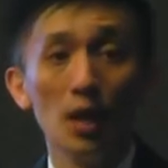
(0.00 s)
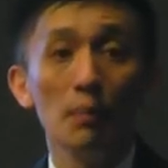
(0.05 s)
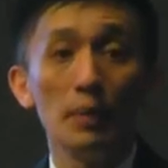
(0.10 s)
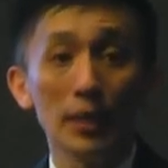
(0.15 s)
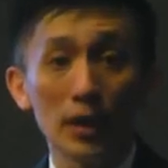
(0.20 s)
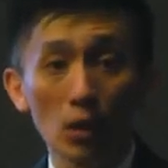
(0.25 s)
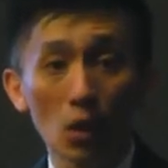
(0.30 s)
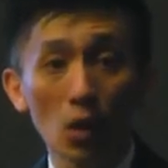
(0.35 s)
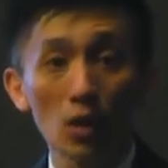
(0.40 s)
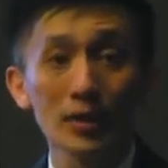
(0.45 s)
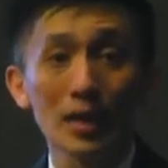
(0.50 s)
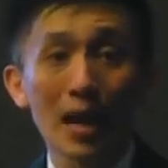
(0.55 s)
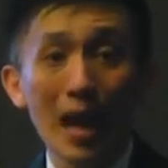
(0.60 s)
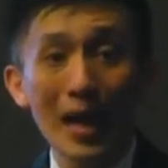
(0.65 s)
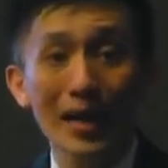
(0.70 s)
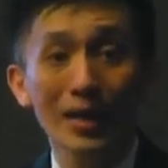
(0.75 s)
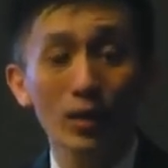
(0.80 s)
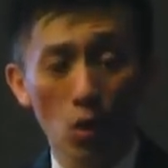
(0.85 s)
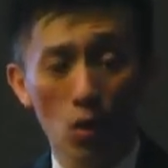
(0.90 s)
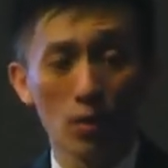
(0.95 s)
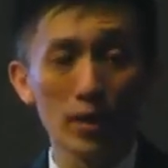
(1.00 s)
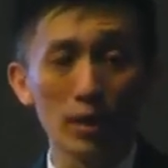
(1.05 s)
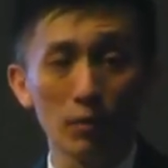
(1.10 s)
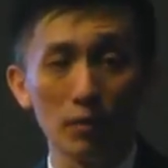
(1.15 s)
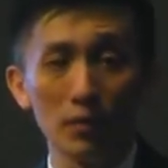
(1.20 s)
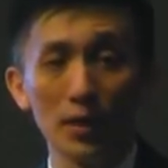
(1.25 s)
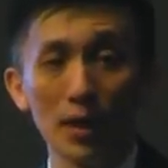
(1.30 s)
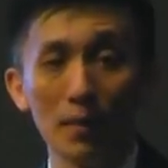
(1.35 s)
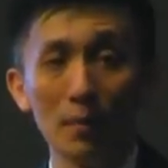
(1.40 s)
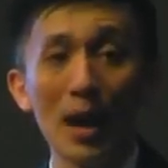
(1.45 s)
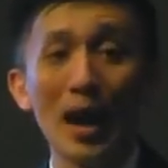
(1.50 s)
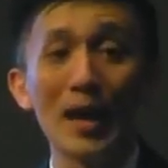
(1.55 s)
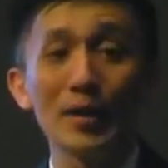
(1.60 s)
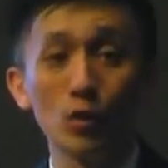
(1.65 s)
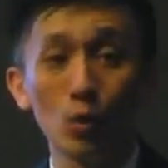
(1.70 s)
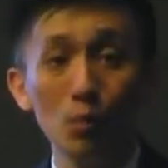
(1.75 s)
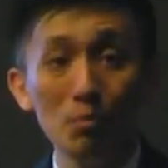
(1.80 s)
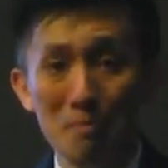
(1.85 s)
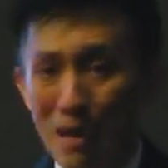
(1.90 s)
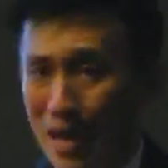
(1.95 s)
Because I connect with them. I
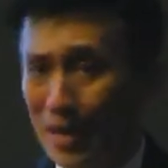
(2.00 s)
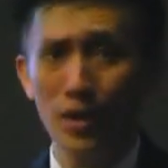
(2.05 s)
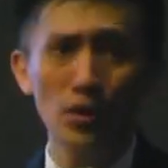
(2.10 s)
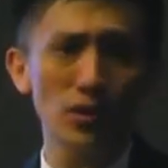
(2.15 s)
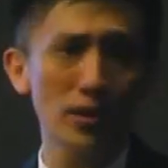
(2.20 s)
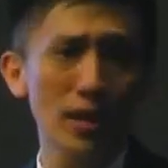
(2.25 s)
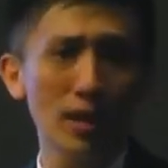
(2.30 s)
don't manage